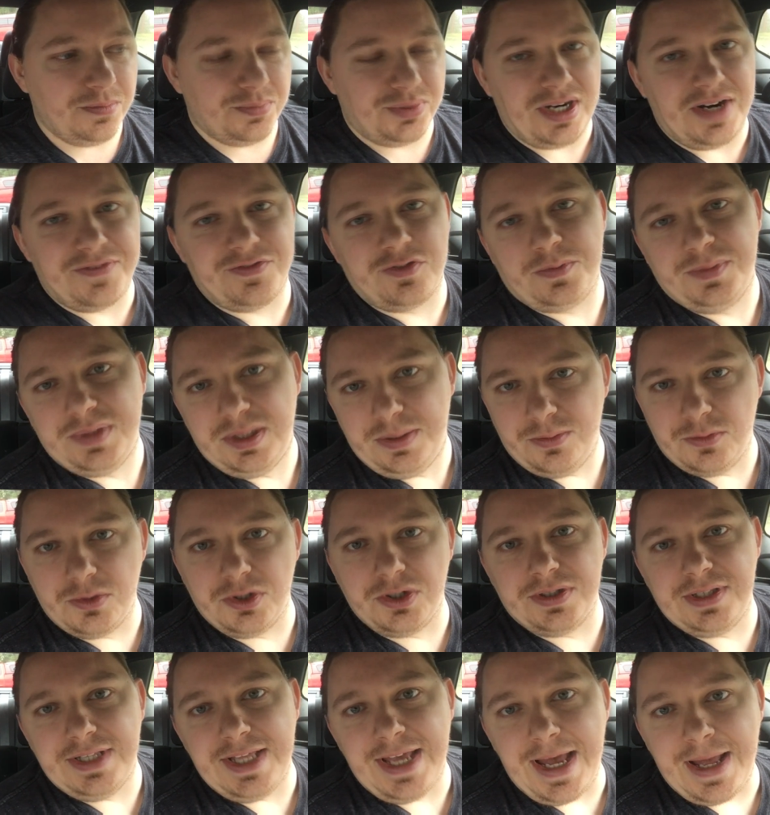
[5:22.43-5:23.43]
Preferably
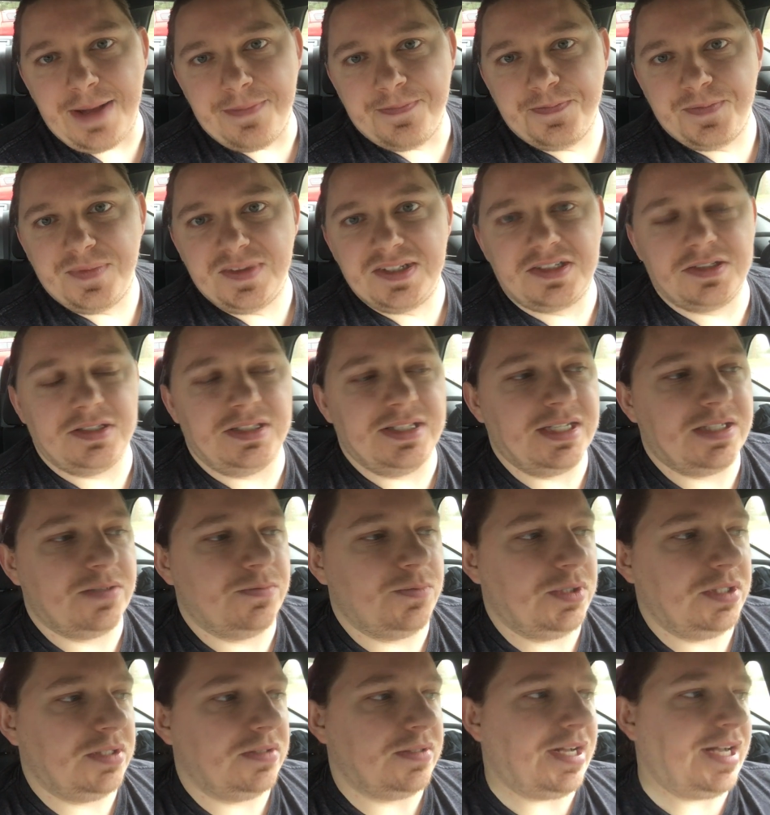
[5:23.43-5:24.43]
more than that. So like
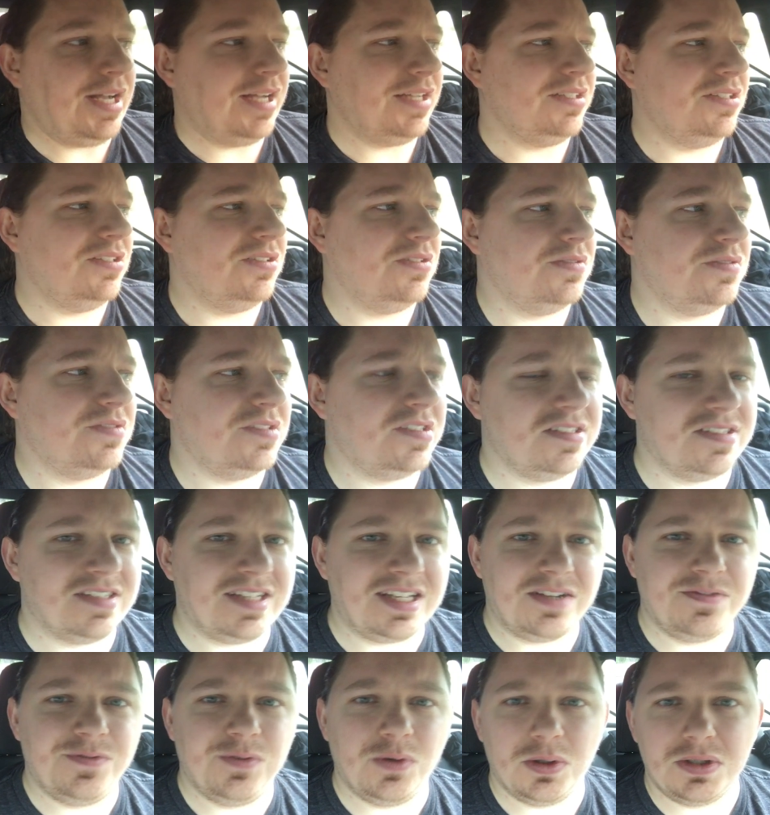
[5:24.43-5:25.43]
one I use is
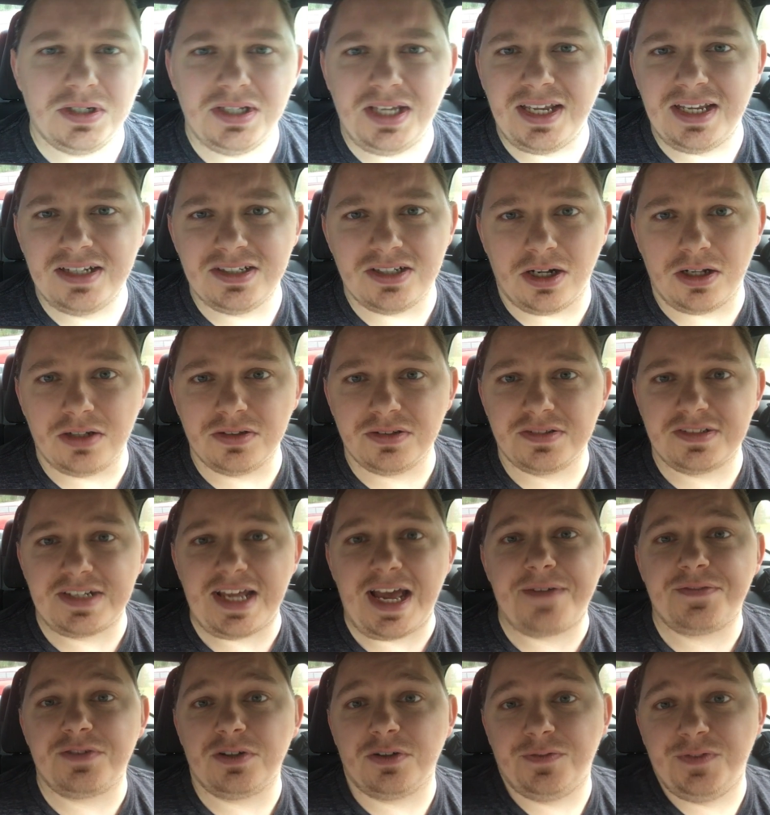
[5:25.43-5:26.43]
like $48
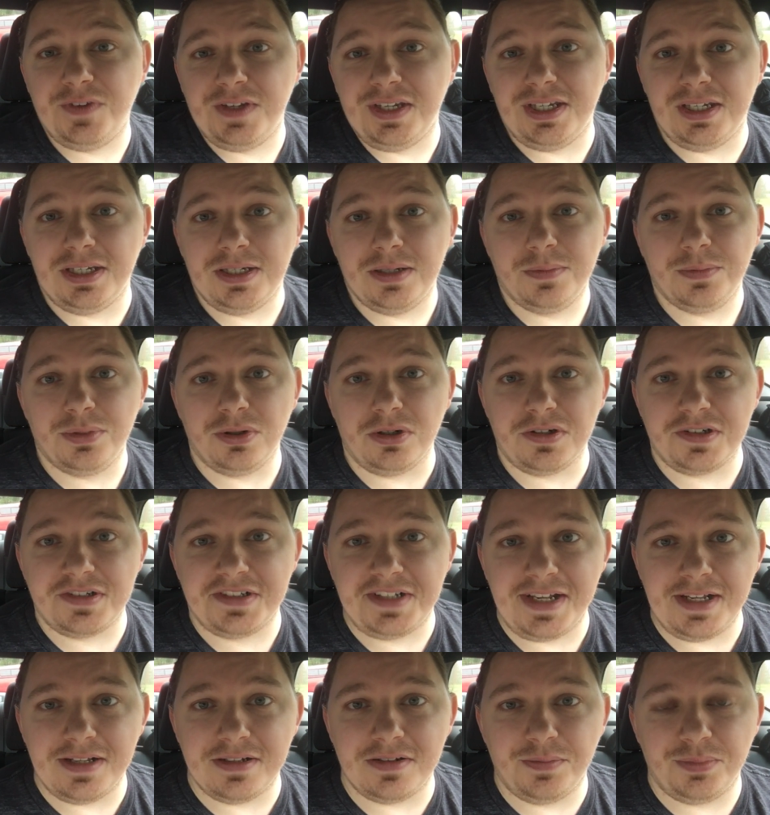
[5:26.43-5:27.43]
after fee per
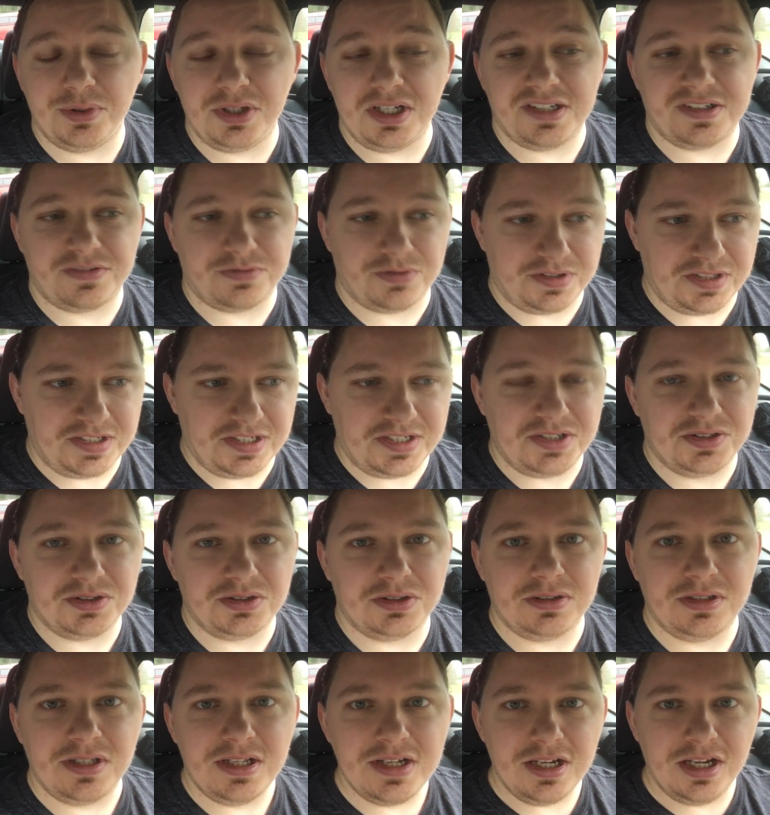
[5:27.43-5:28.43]
sale plus
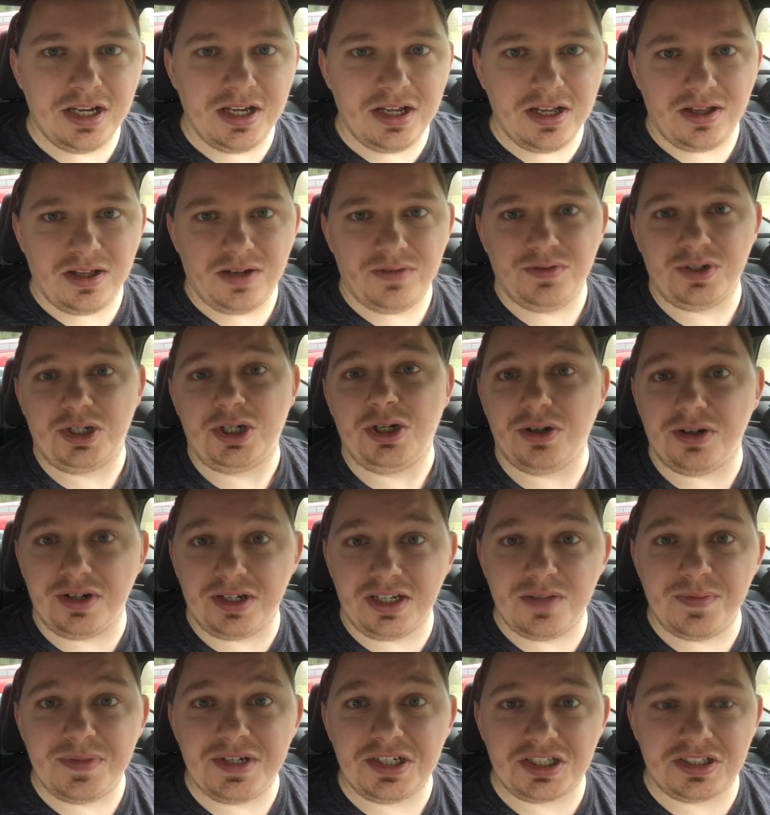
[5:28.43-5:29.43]
residual
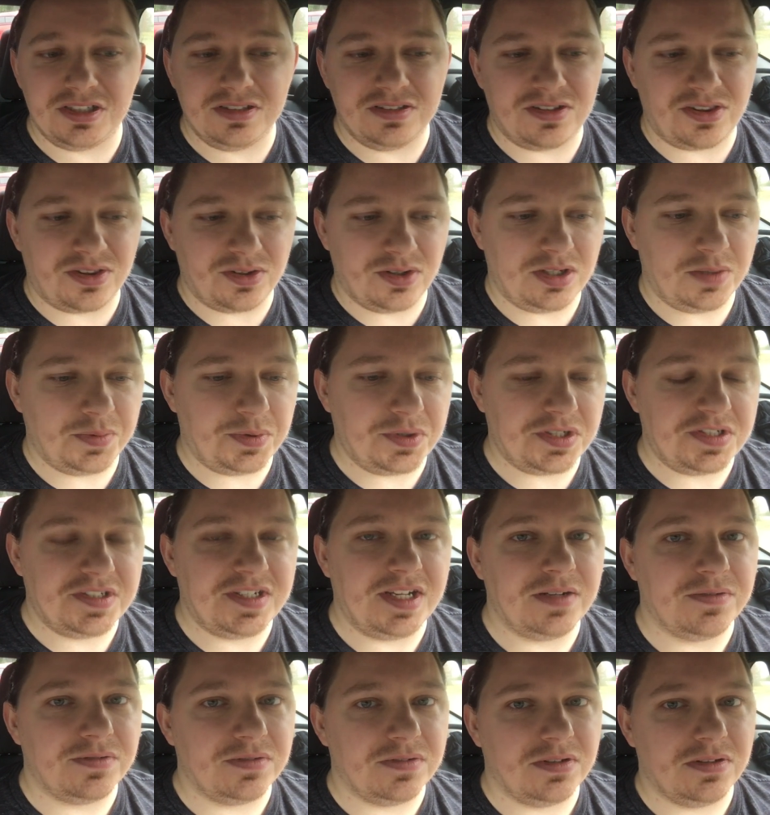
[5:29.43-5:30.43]
recurring commissions,
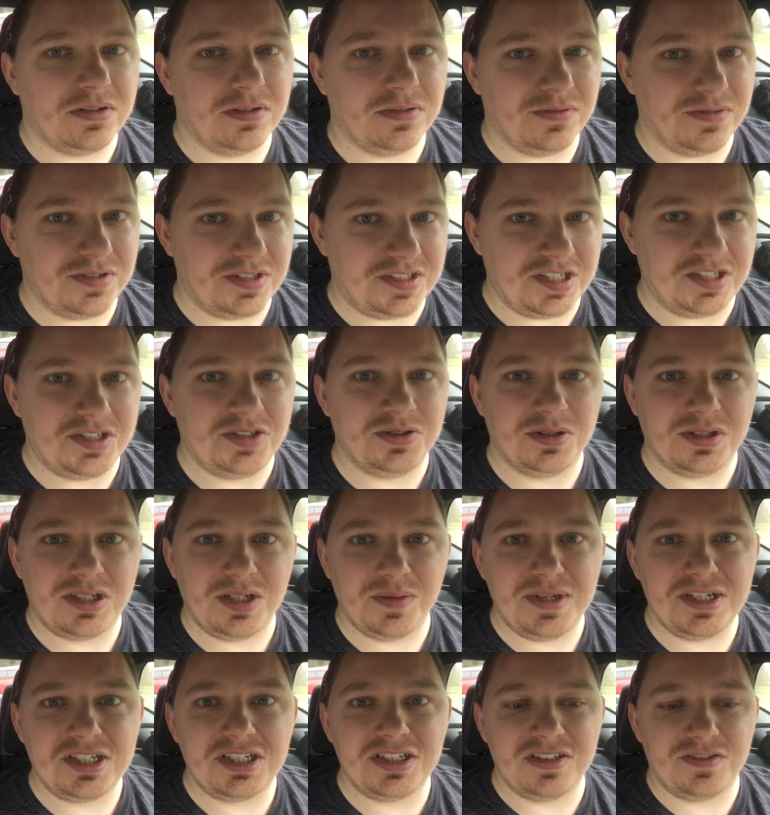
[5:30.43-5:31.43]
30% residual
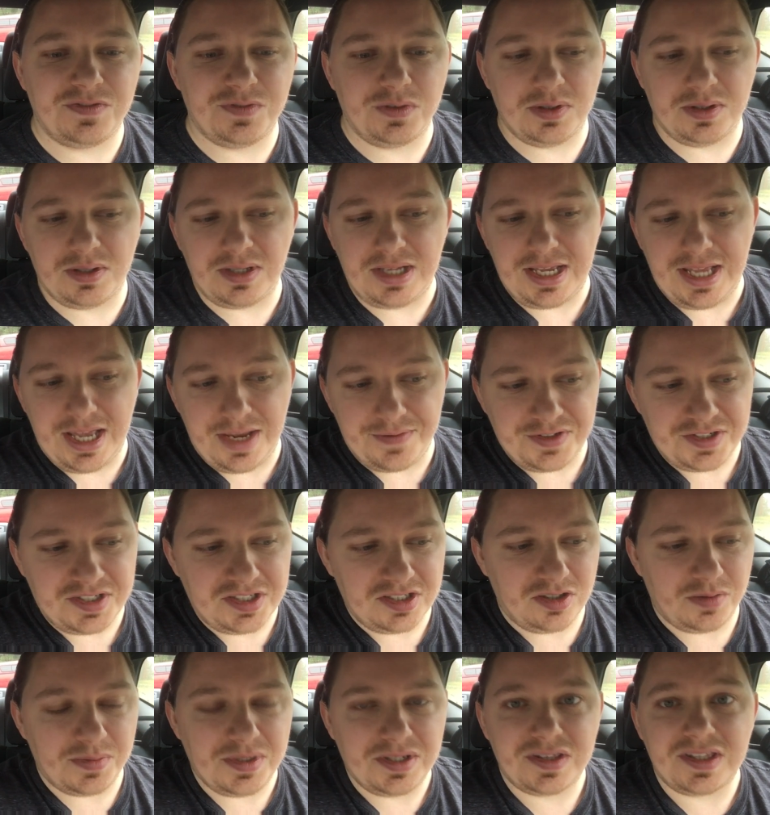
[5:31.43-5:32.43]
commissions for every
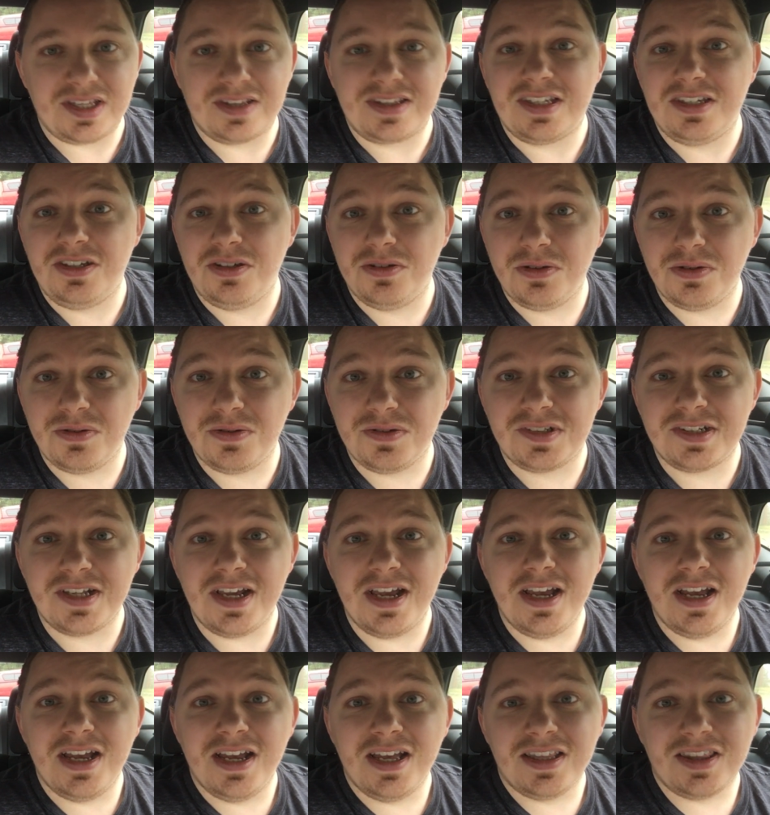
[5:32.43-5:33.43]
single month that they use
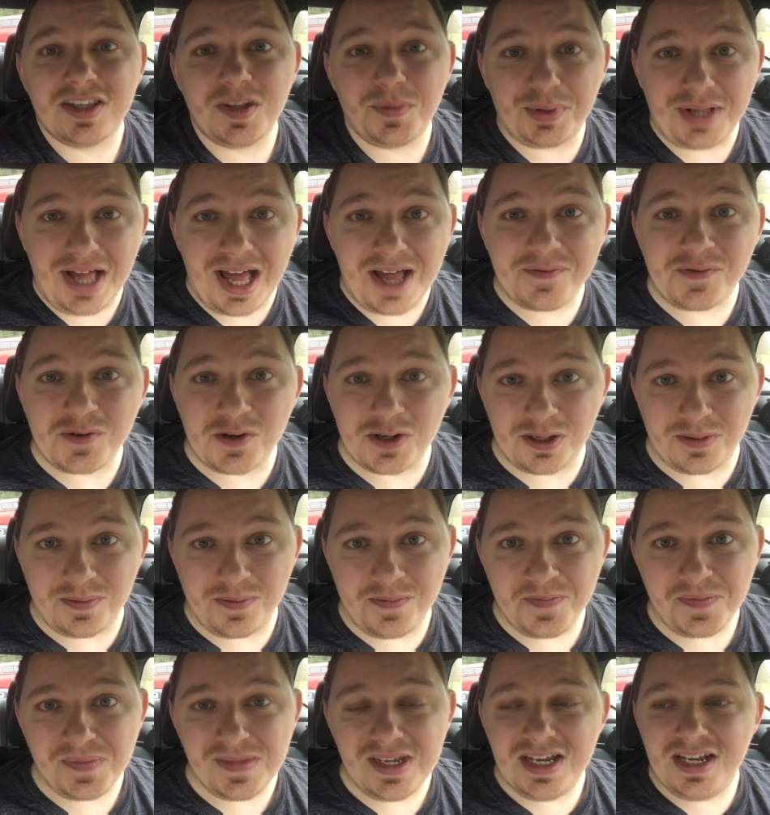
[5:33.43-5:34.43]
the platform.